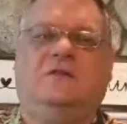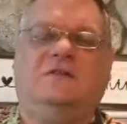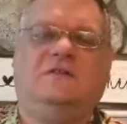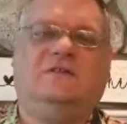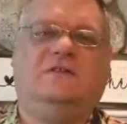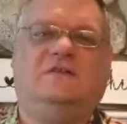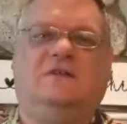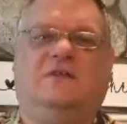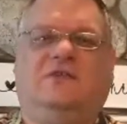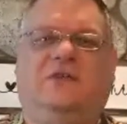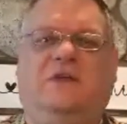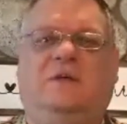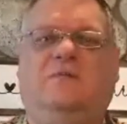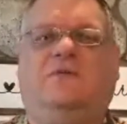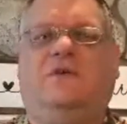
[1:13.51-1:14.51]
So this is the
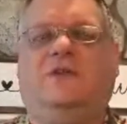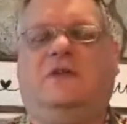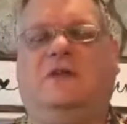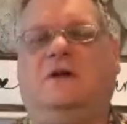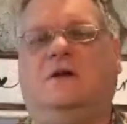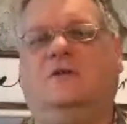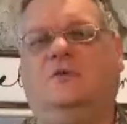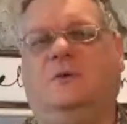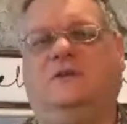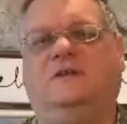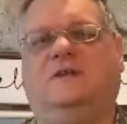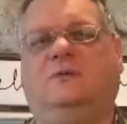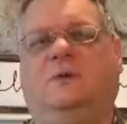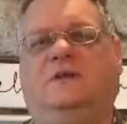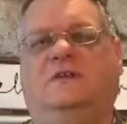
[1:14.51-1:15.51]
theme for the year,
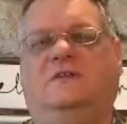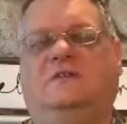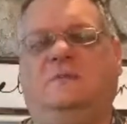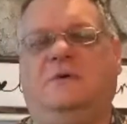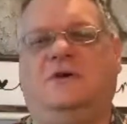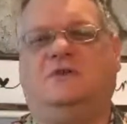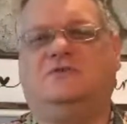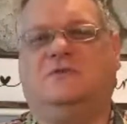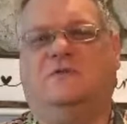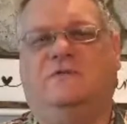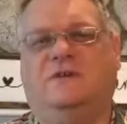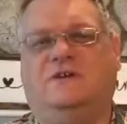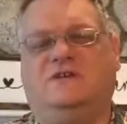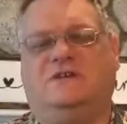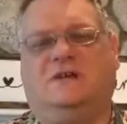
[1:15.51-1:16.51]
2020 Spiritual
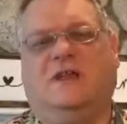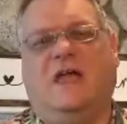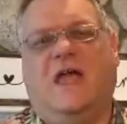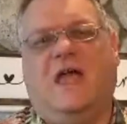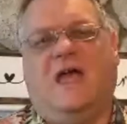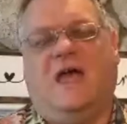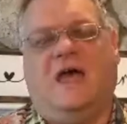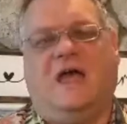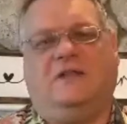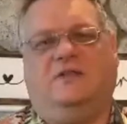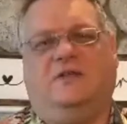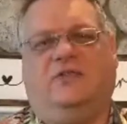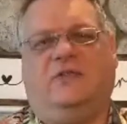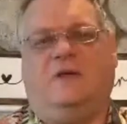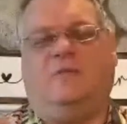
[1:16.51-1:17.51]
Vision, and
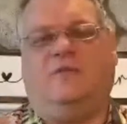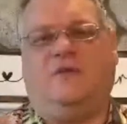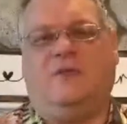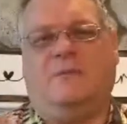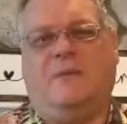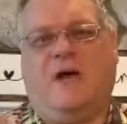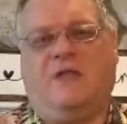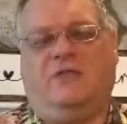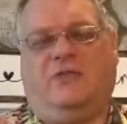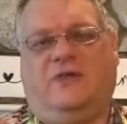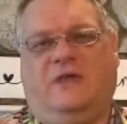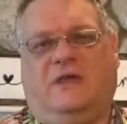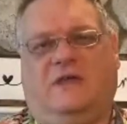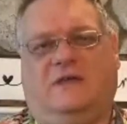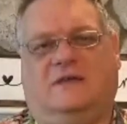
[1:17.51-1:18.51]
the theme for the month
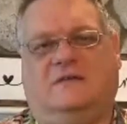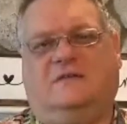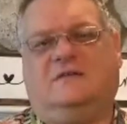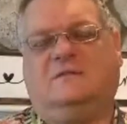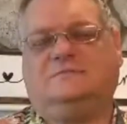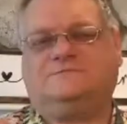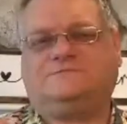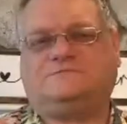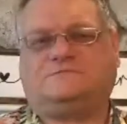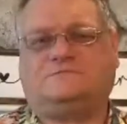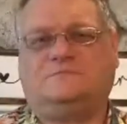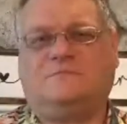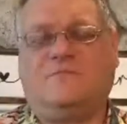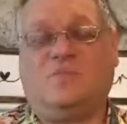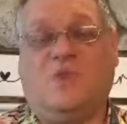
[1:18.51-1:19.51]
is
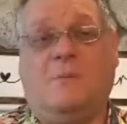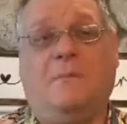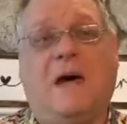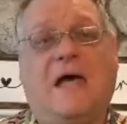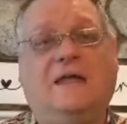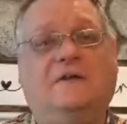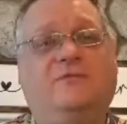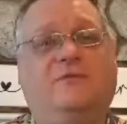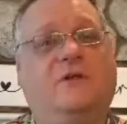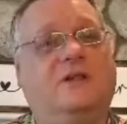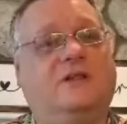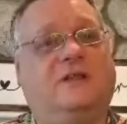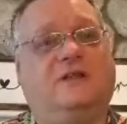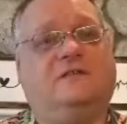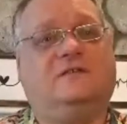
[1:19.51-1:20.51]

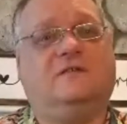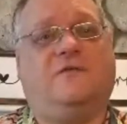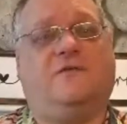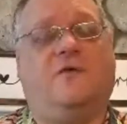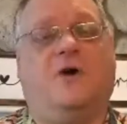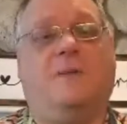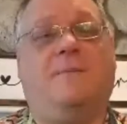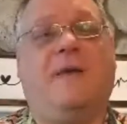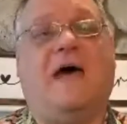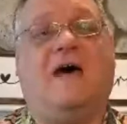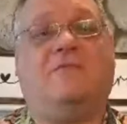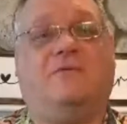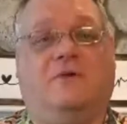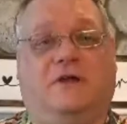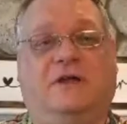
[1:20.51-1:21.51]
Mindfulness for
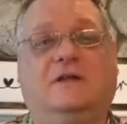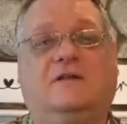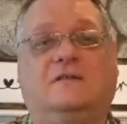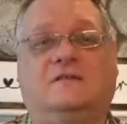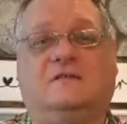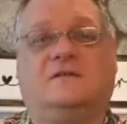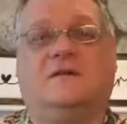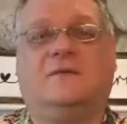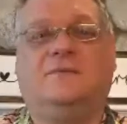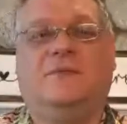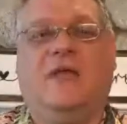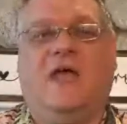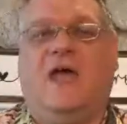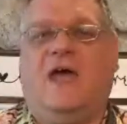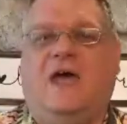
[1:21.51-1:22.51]
Mavericks.
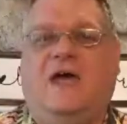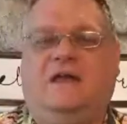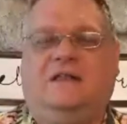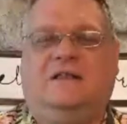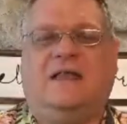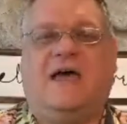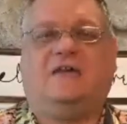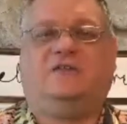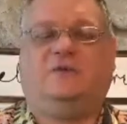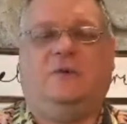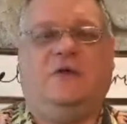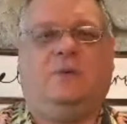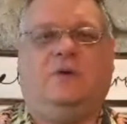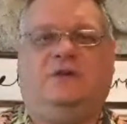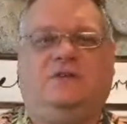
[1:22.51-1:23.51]
And last
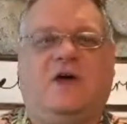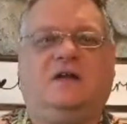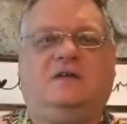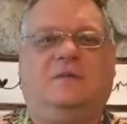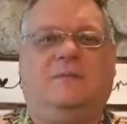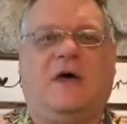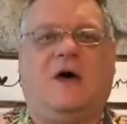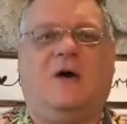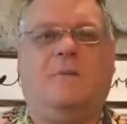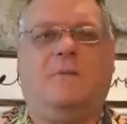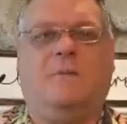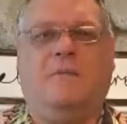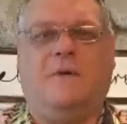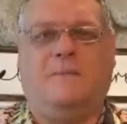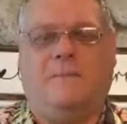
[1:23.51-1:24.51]
week we talked
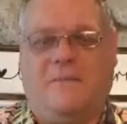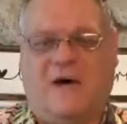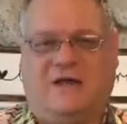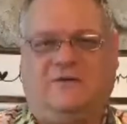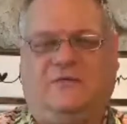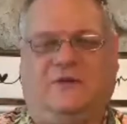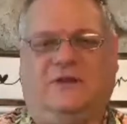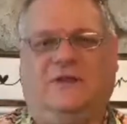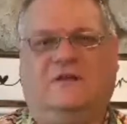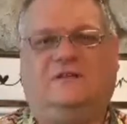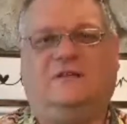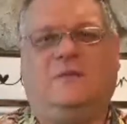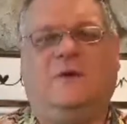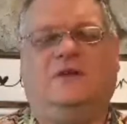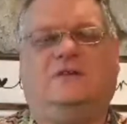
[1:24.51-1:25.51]
about
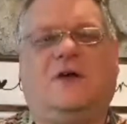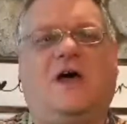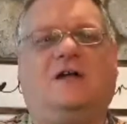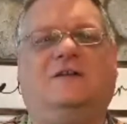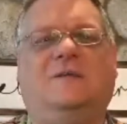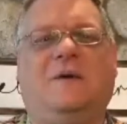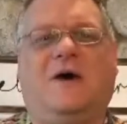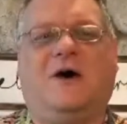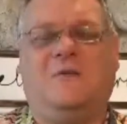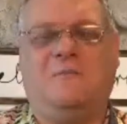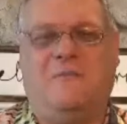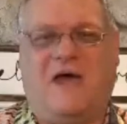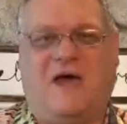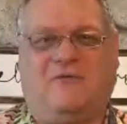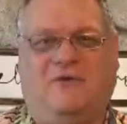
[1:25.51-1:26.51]
mindfulness and we talked
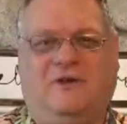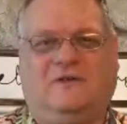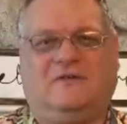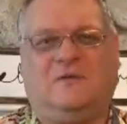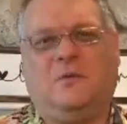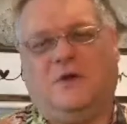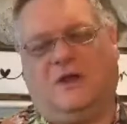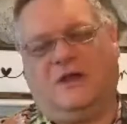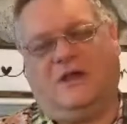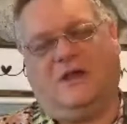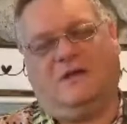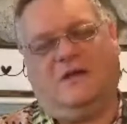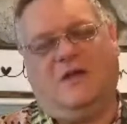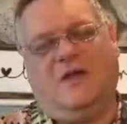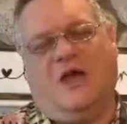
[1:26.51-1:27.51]
about mavericks, and we're
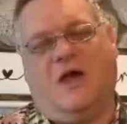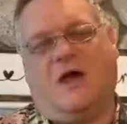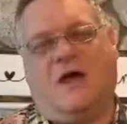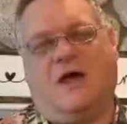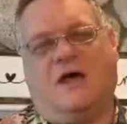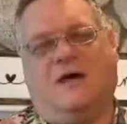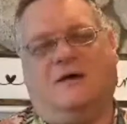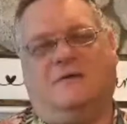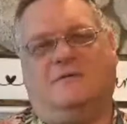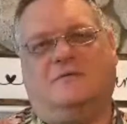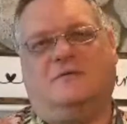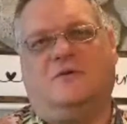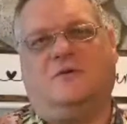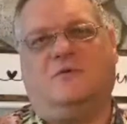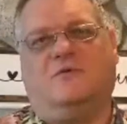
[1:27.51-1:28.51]
going to
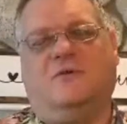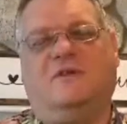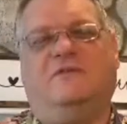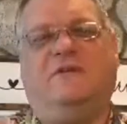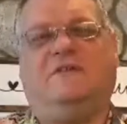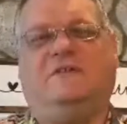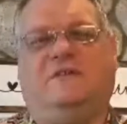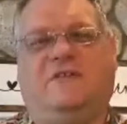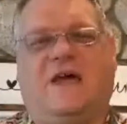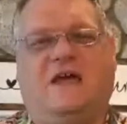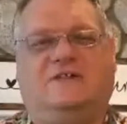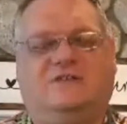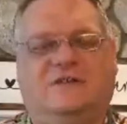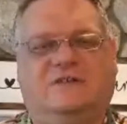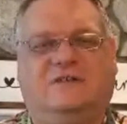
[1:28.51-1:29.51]
revisit
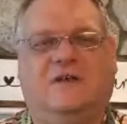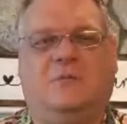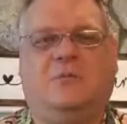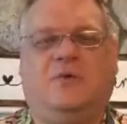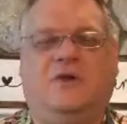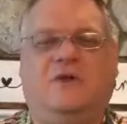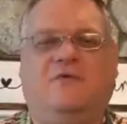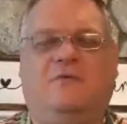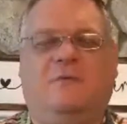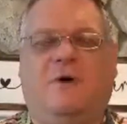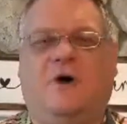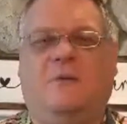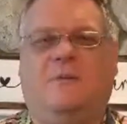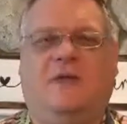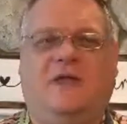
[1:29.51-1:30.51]
that just a brief
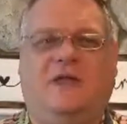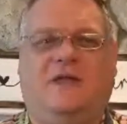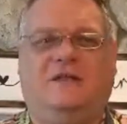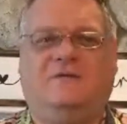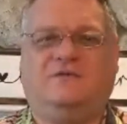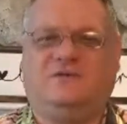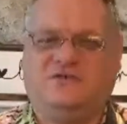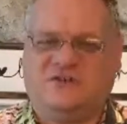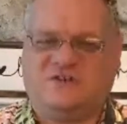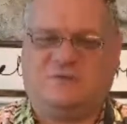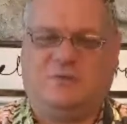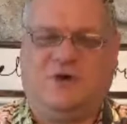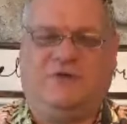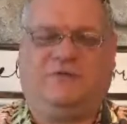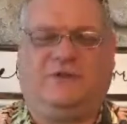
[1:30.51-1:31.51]
moment,
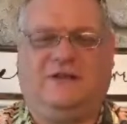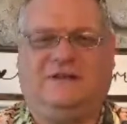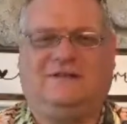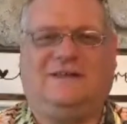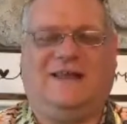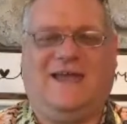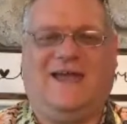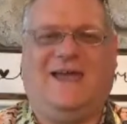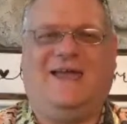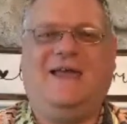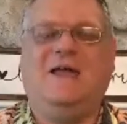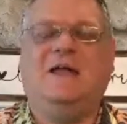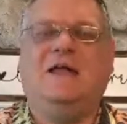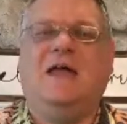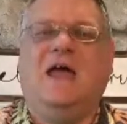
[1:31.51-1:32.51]
just briefly
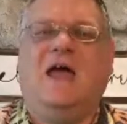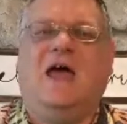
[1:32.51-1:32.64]
today.